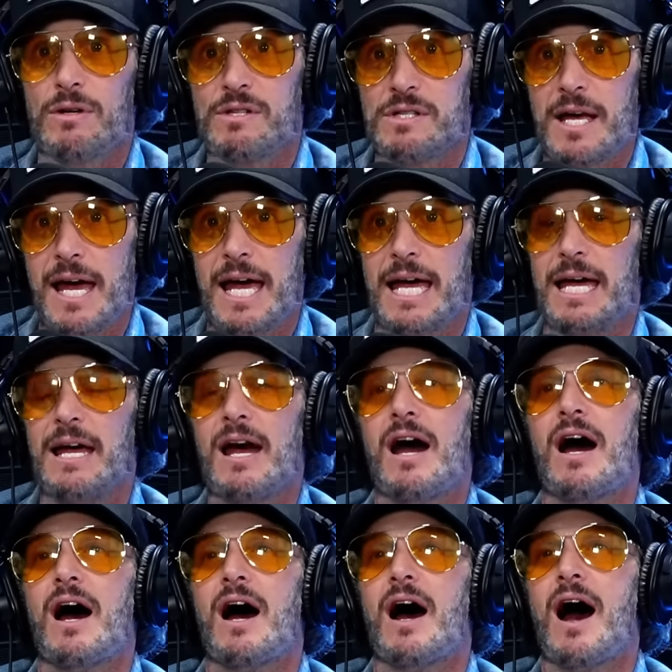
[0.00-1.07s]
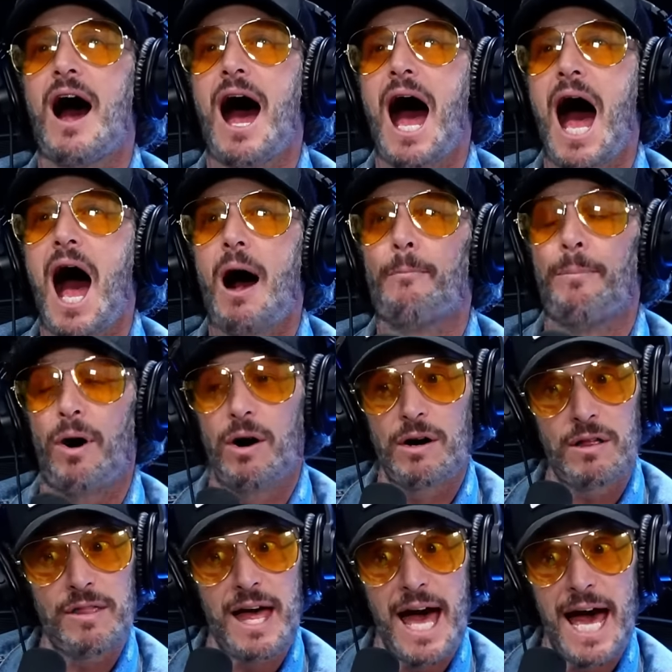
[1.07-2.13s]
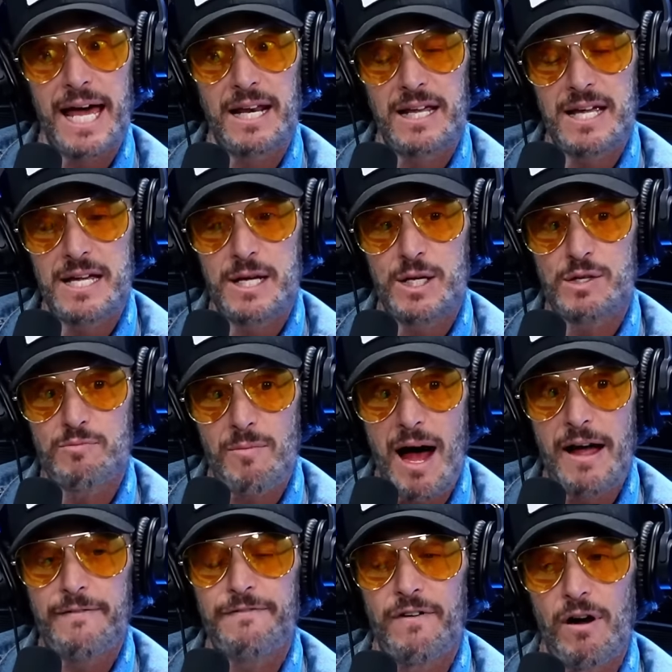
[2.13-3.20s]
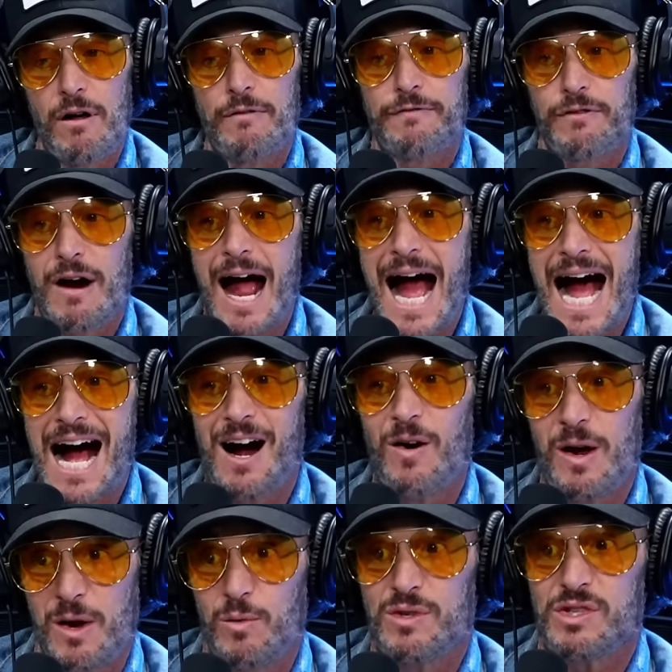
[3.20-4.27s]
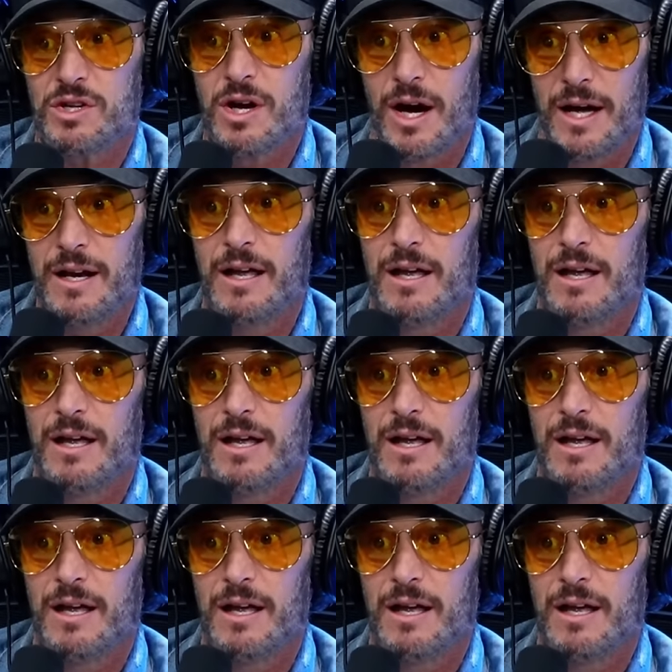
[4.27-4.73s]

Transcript: say, part of that is my fault for how it was cut.